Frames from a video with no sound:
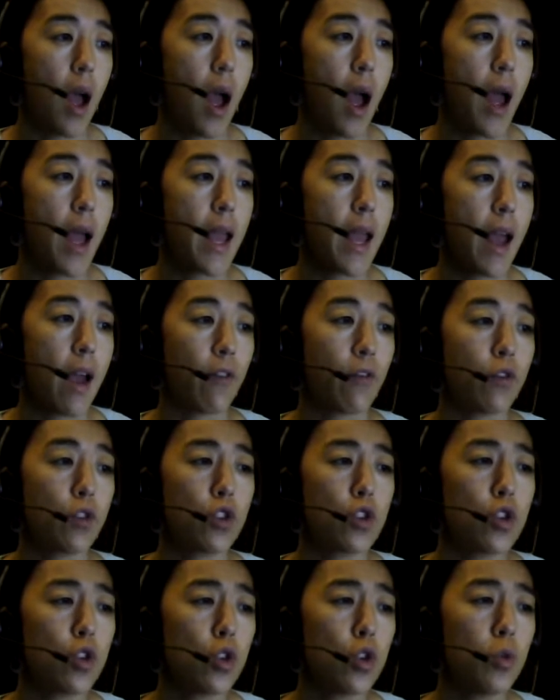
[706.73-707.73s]
I have
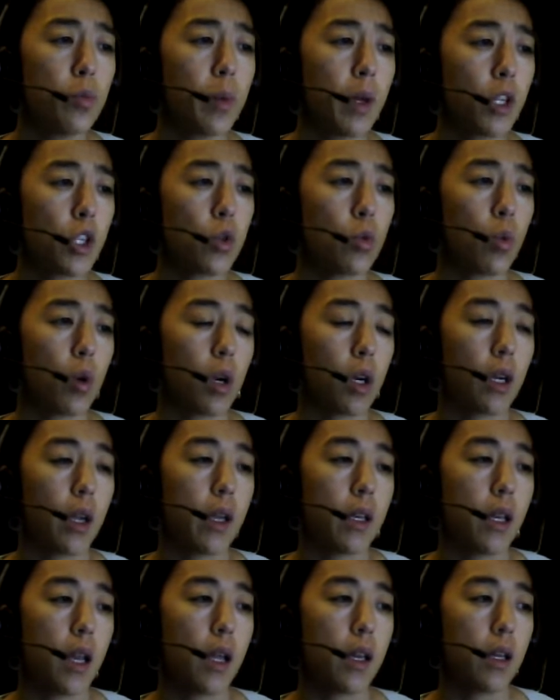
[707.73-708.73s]
too much work
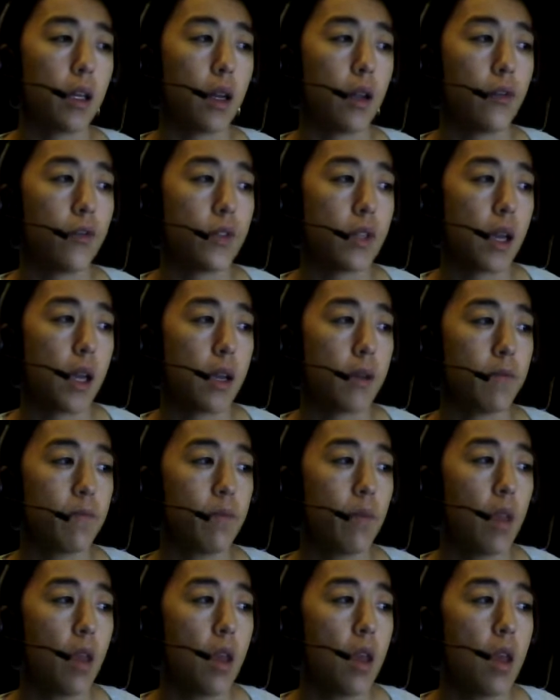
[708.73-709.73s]
and not enough time.